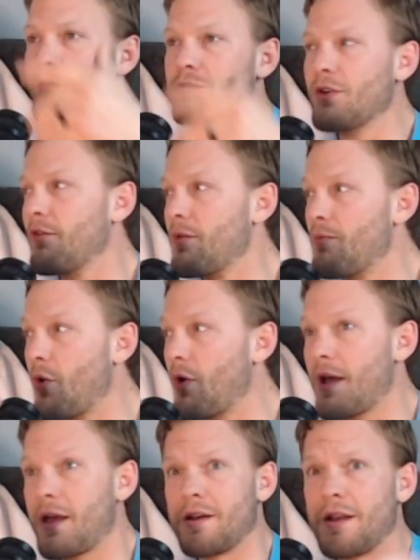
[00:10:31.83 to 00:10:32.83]
over to
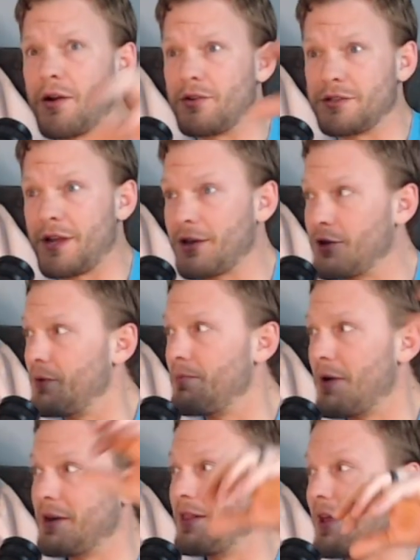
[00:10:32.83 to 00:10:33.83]
Moorhead, and now he's like good
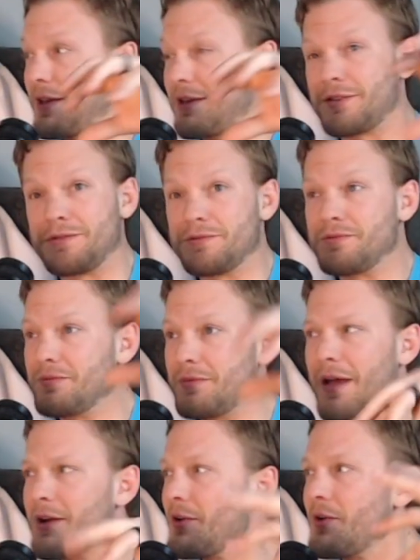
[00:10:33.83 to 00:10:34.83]
buddy. Like,
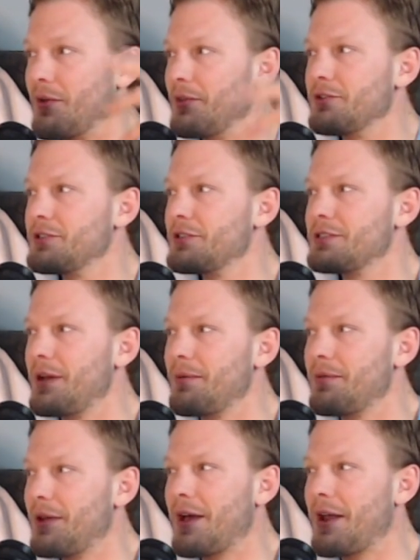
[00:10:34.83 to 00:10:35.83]
I don't know. There's just something.